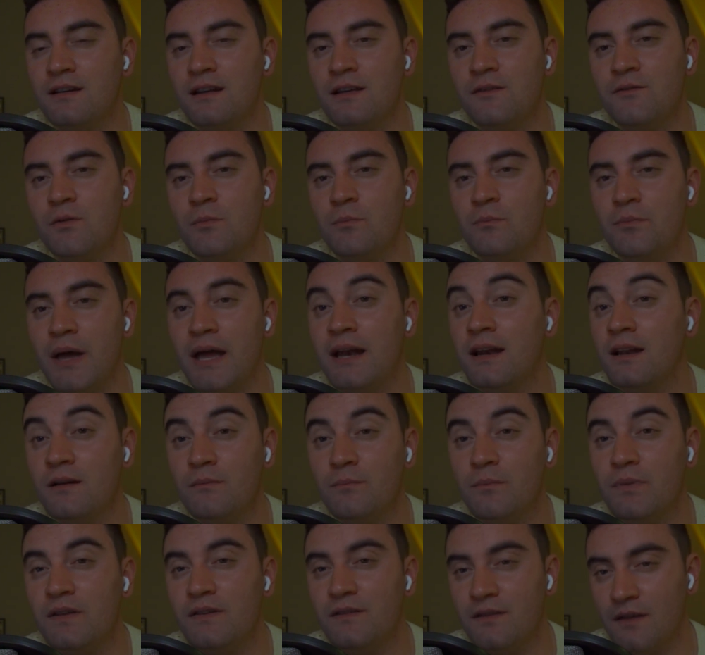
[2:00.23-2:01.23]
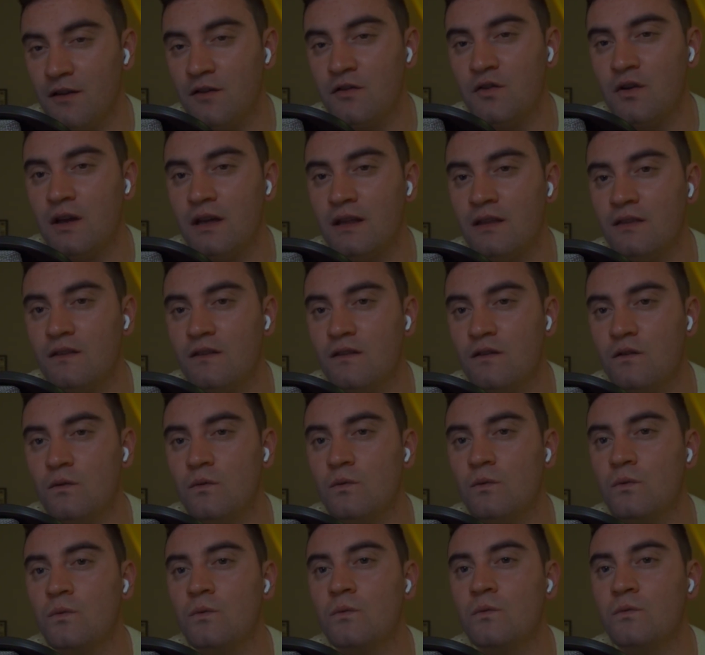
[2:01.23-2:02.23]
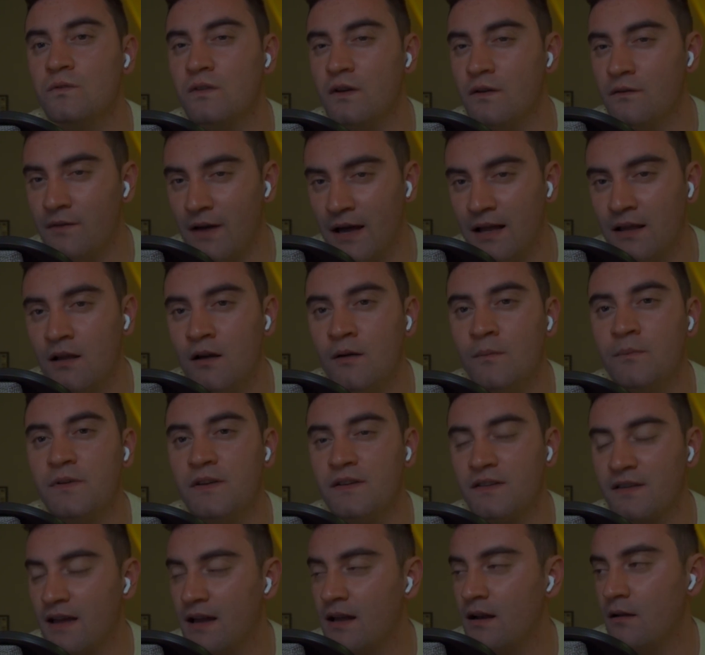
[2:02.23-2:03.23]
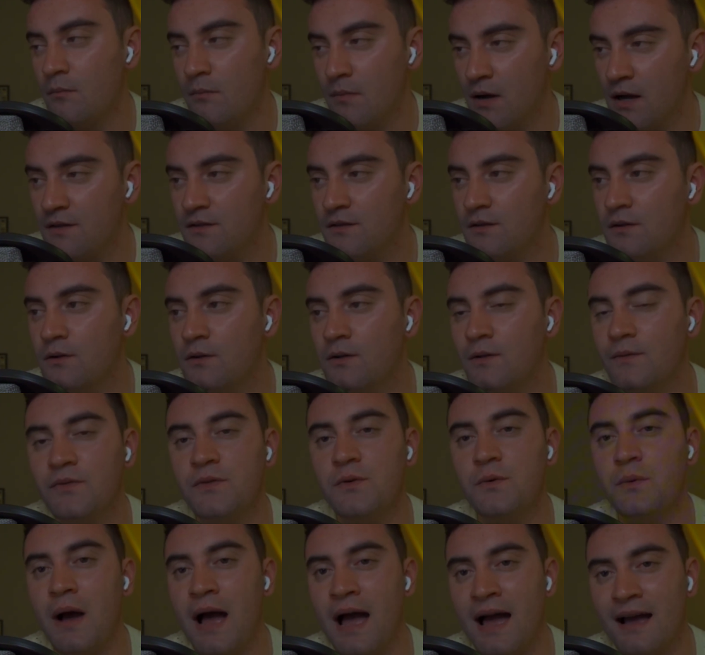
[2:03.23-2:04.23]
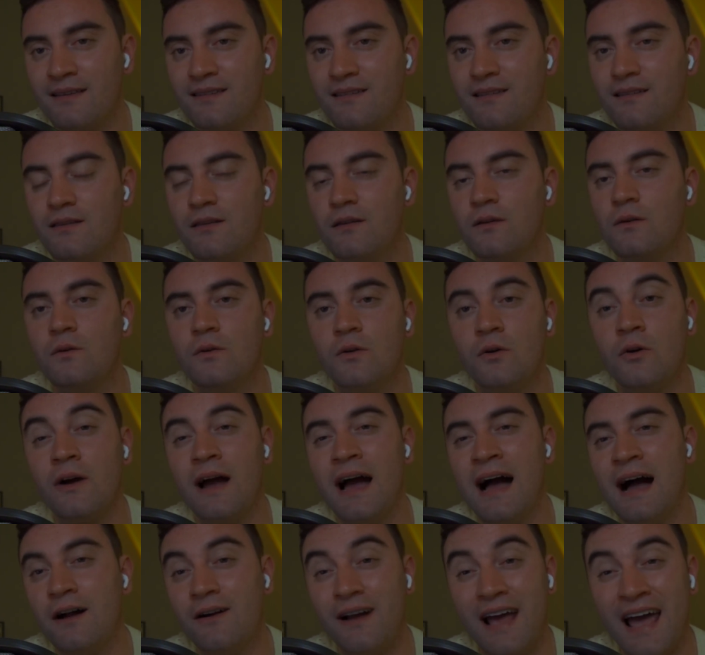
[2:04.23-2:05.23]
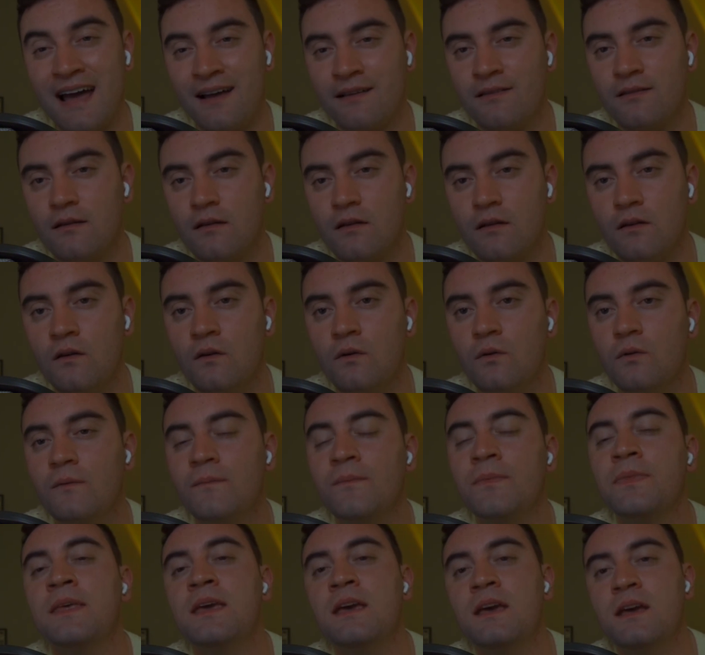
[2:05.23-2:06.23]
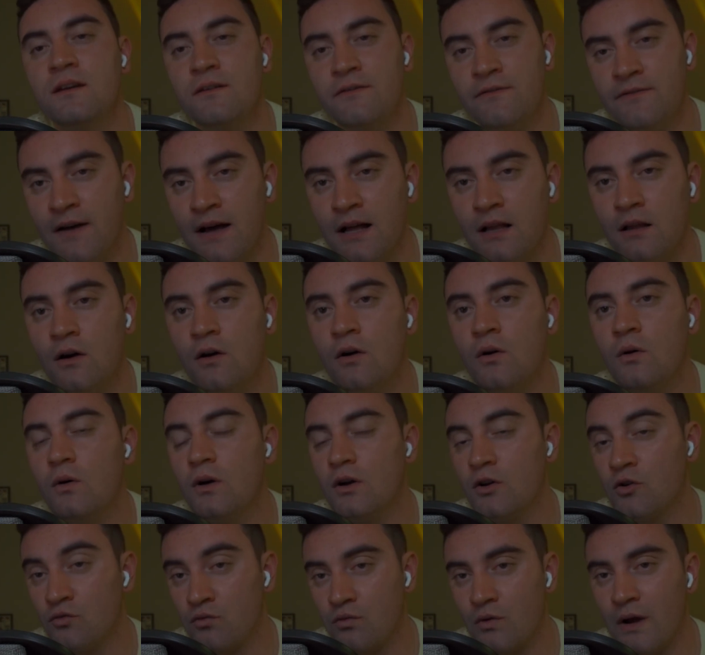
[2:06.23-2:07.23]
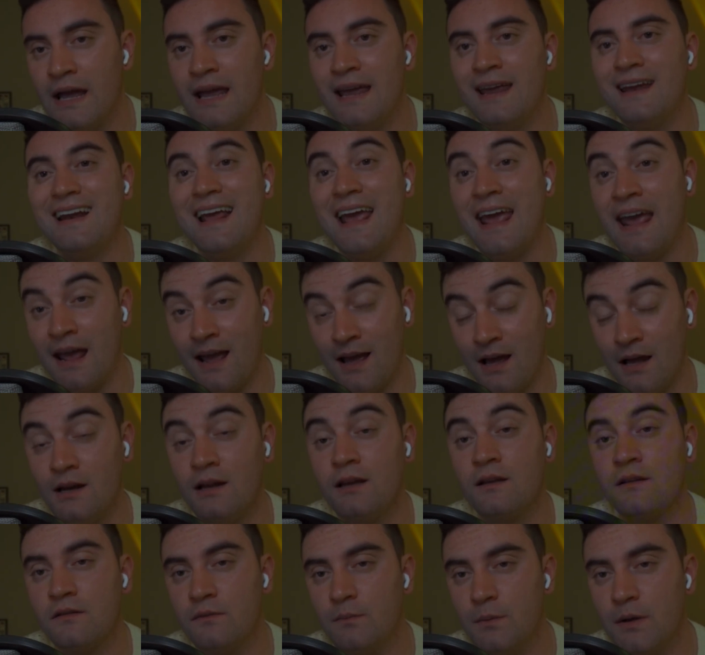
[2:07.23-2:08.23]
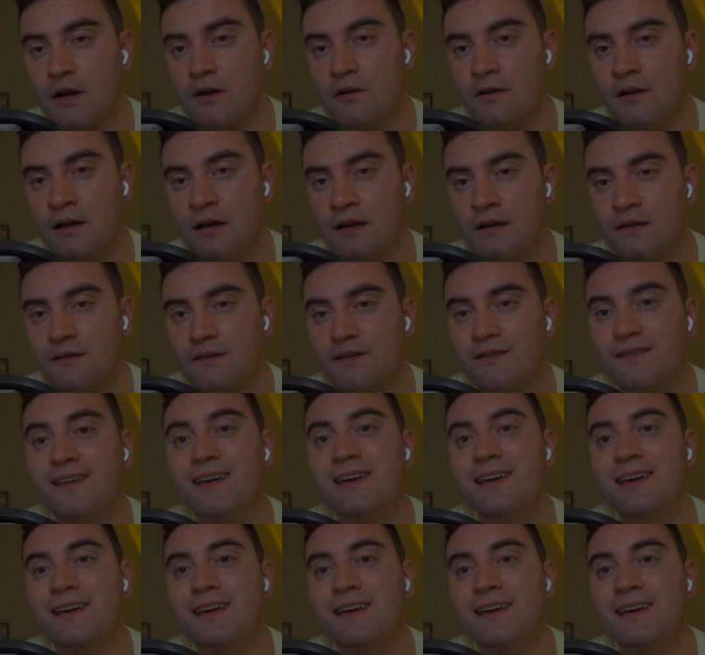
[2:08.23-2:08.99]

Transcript: even been in position to develop this kind of muscle to execute or out execute fellow great and experienced